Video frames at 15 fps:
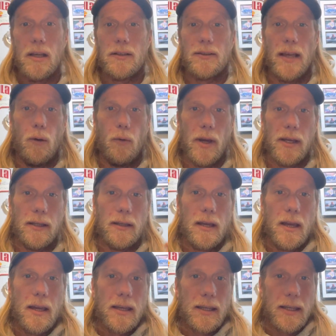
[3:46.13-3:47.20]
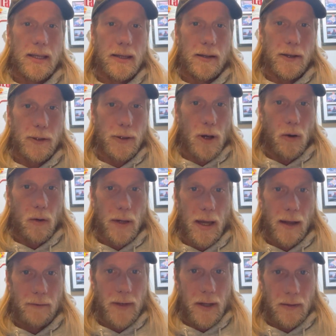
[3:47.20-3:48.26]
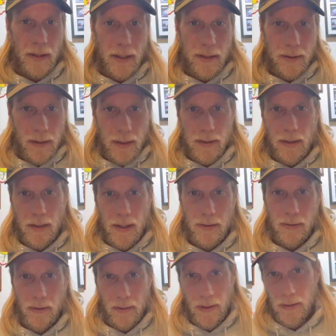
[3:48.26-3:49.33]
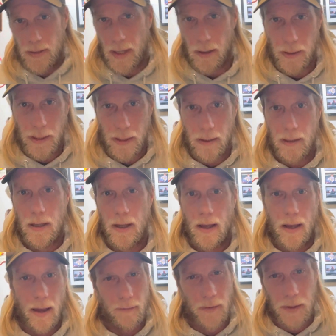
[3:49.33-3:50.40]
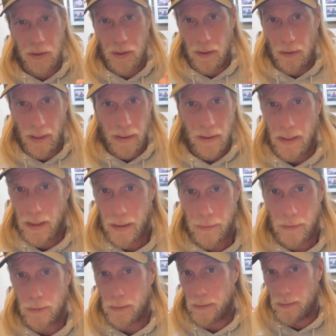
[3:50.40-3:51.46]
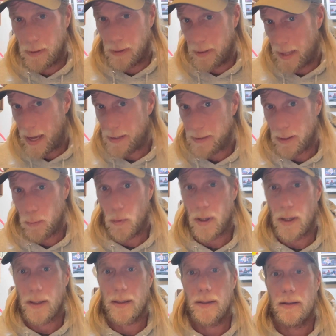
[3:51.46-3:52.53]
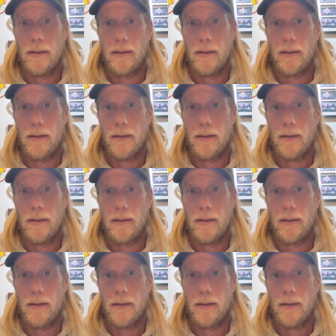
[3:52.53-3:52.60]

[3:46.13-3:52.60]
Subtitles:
So that way, either you go, okay, I've done this, this, and this in this area. I fished it like this. That didn't work.